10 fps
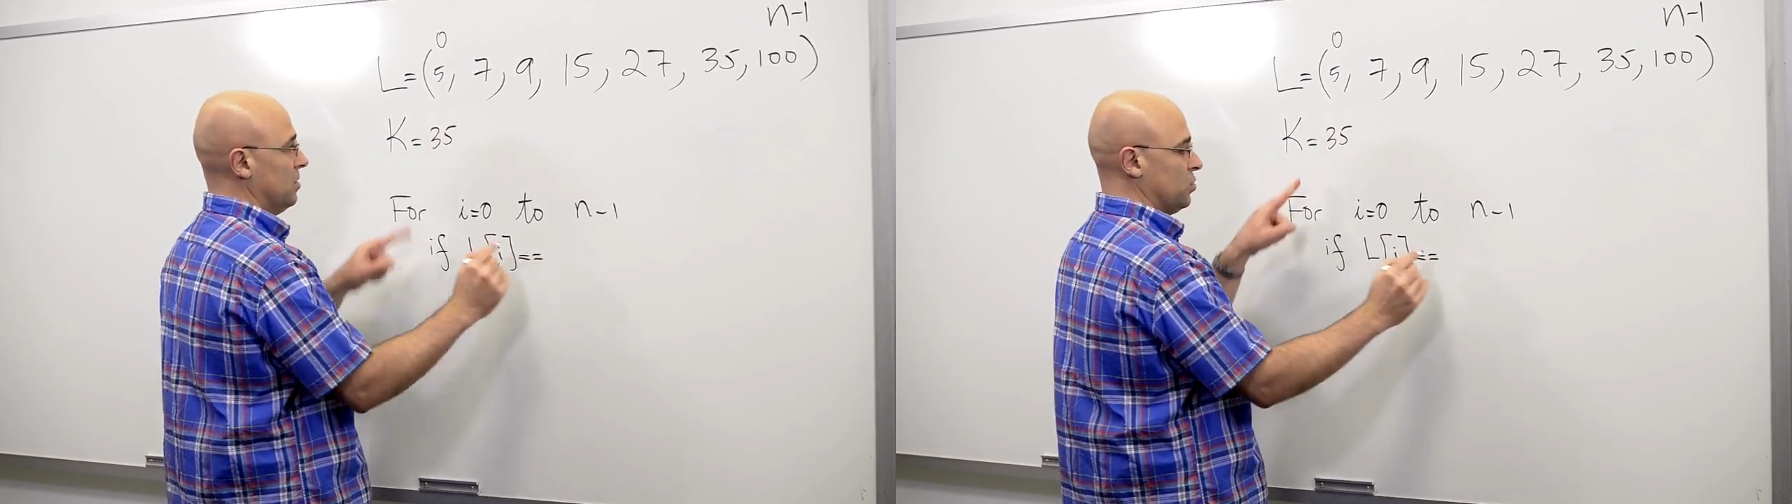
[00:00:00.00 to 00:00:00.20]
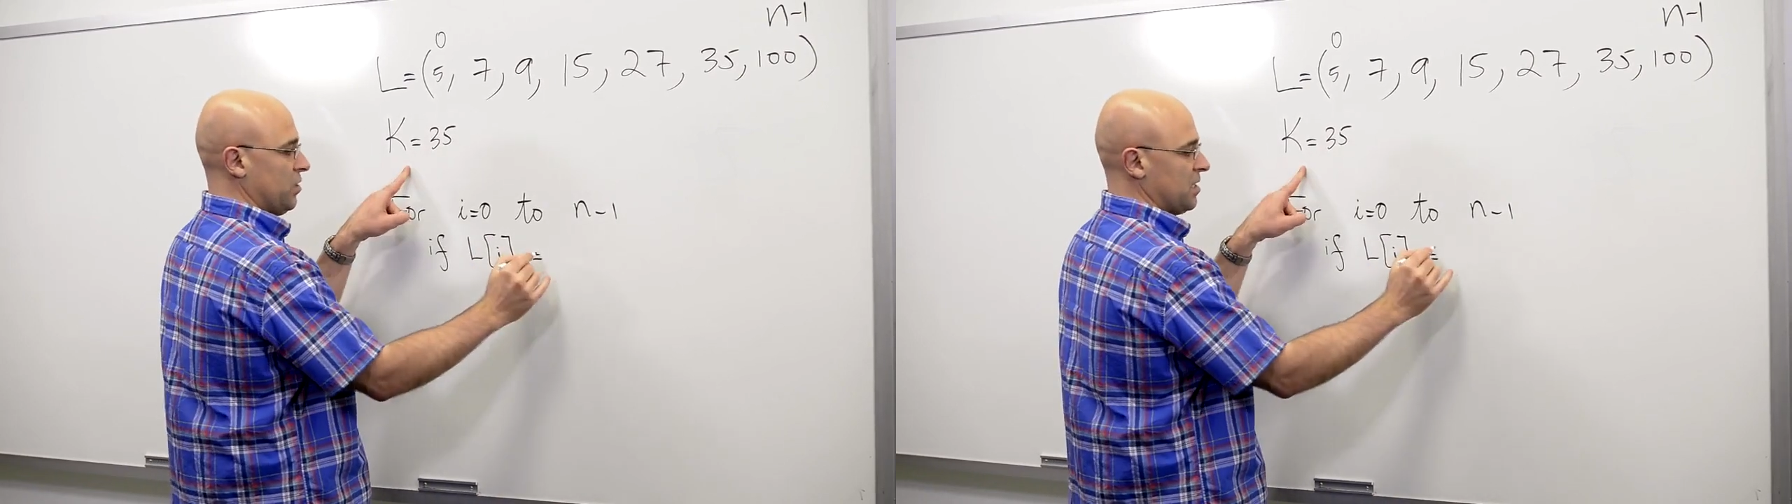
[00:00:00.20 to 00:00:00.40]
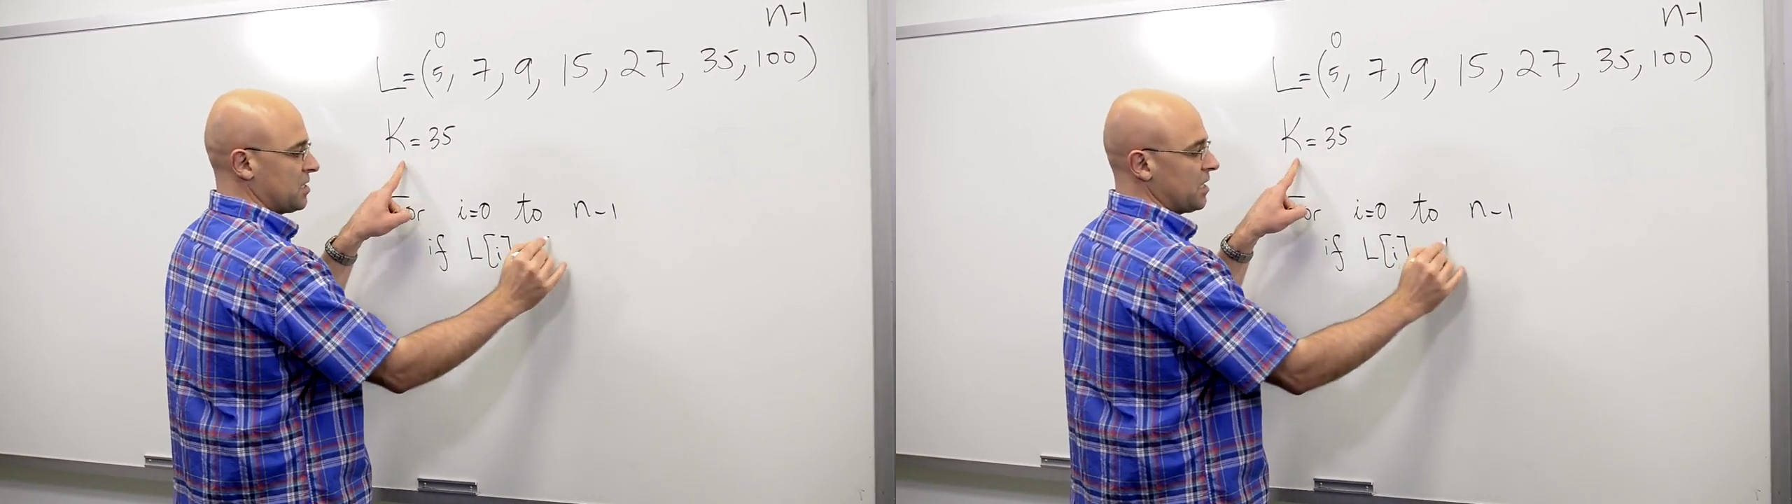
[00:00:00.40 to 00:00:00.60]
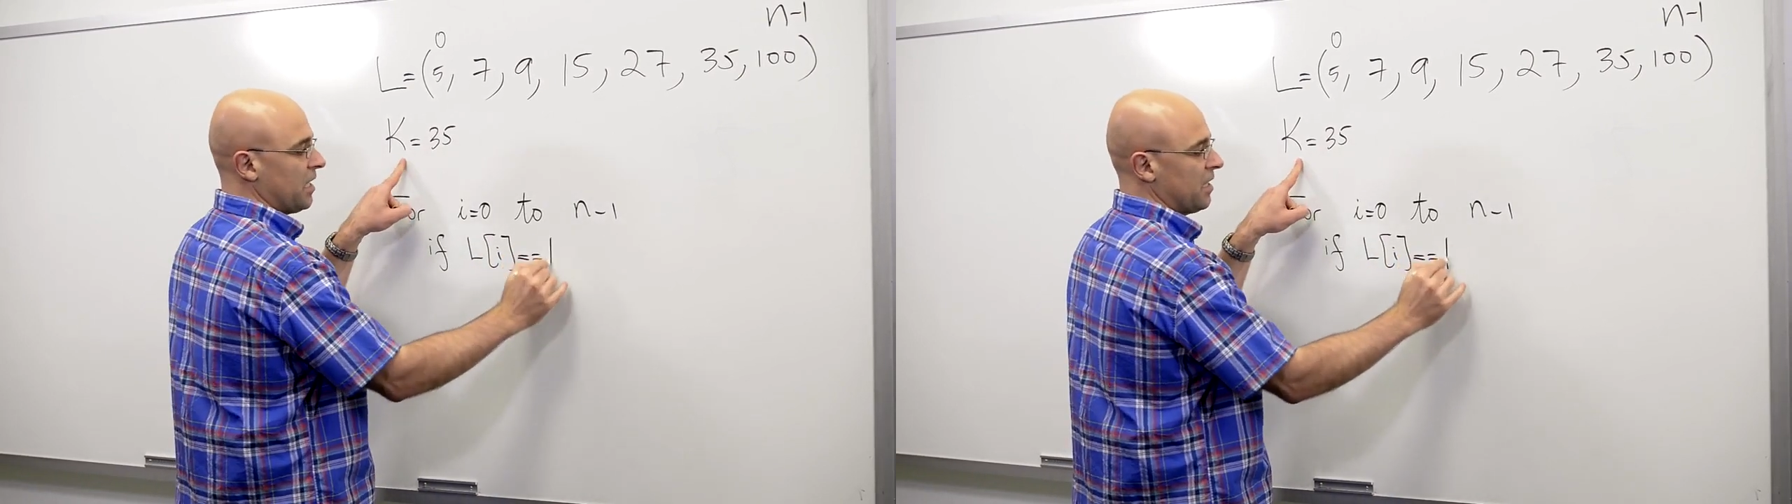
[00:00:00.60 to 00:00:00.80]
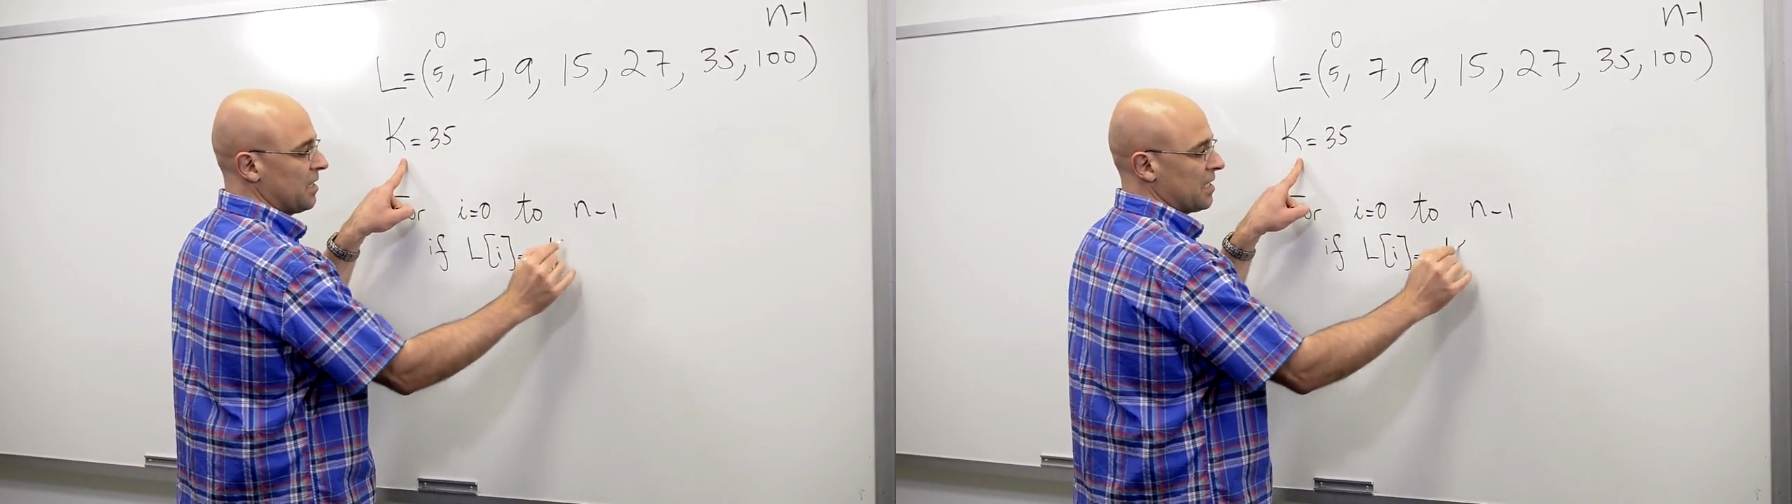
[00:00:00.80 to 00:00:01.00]
to this
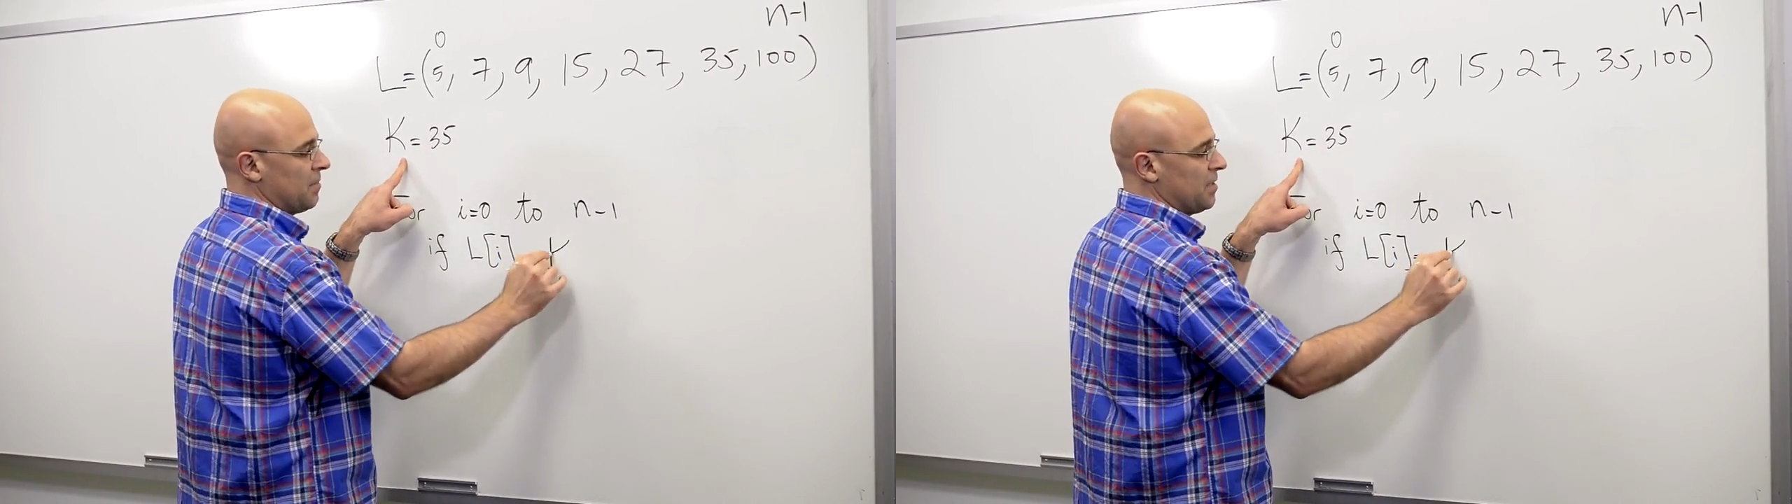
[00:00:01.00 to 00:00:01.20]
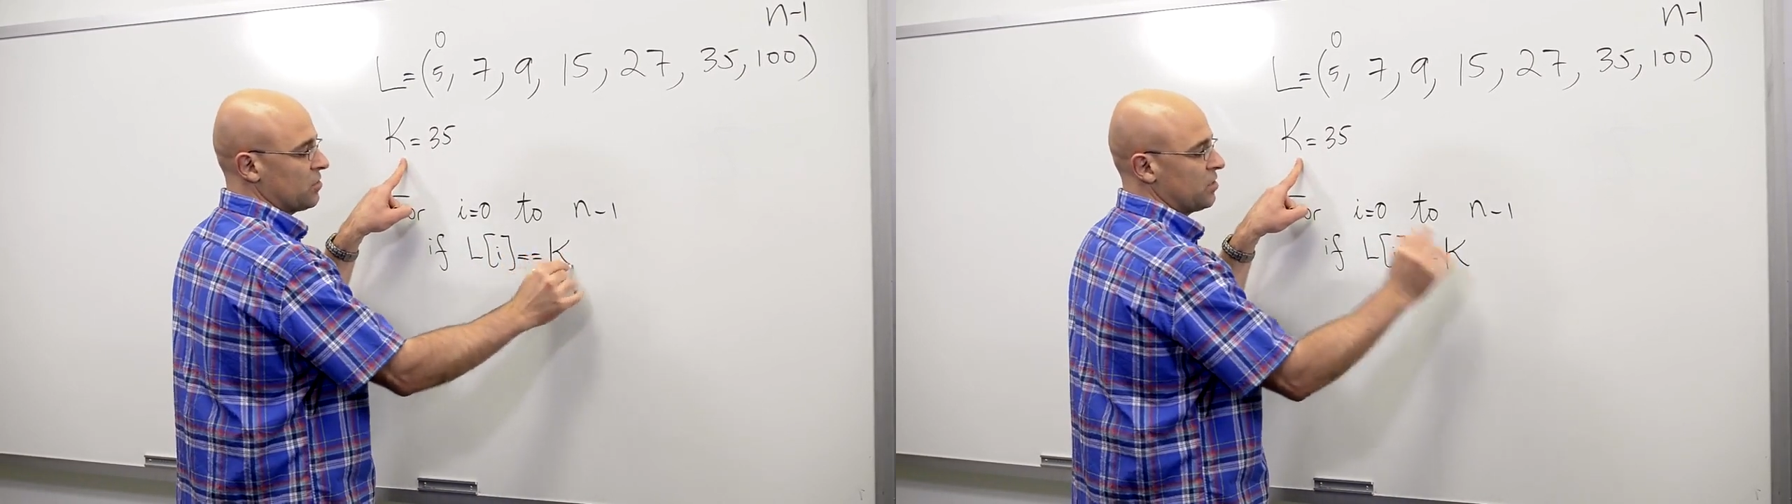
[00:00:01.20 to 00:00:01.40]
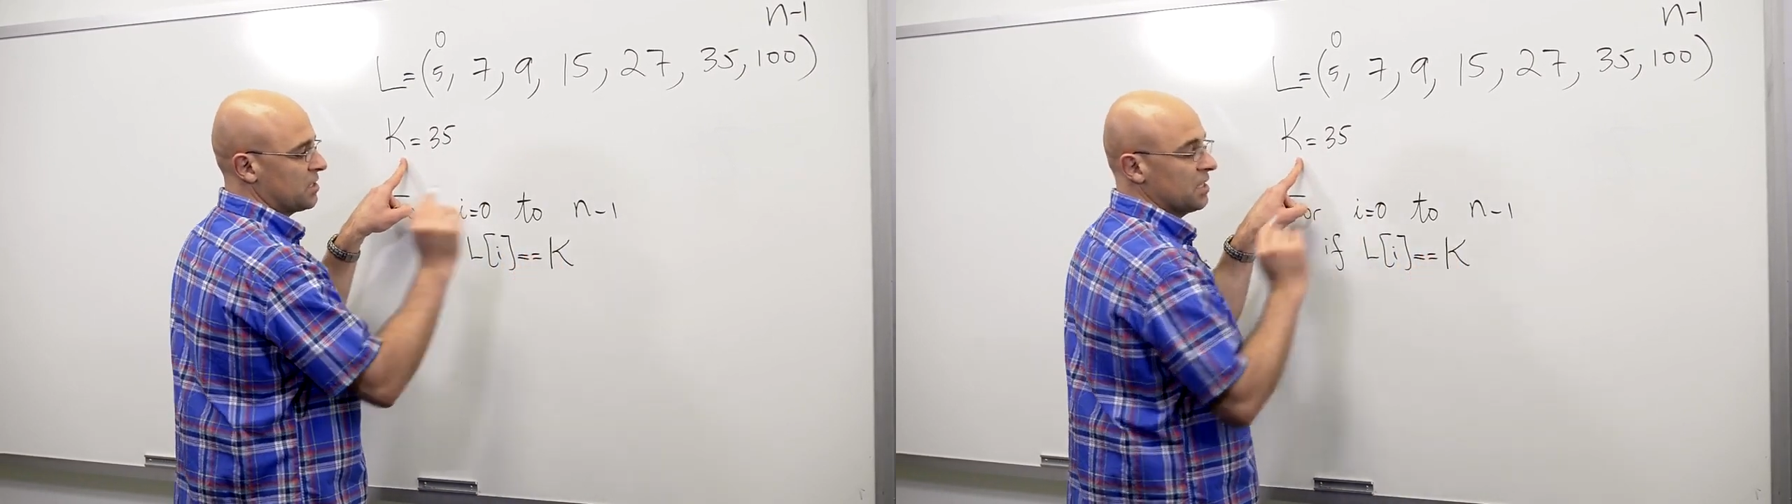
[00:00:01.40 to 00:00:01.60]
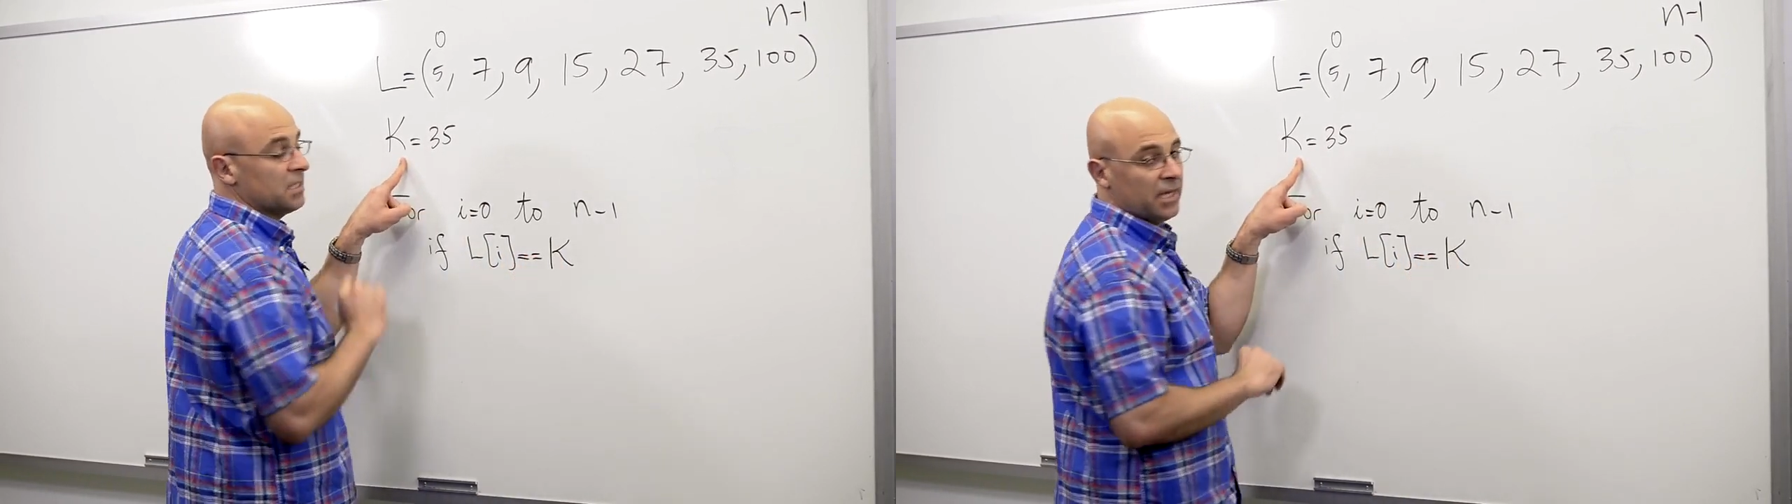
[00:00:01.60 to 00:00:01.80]
k that I'm interested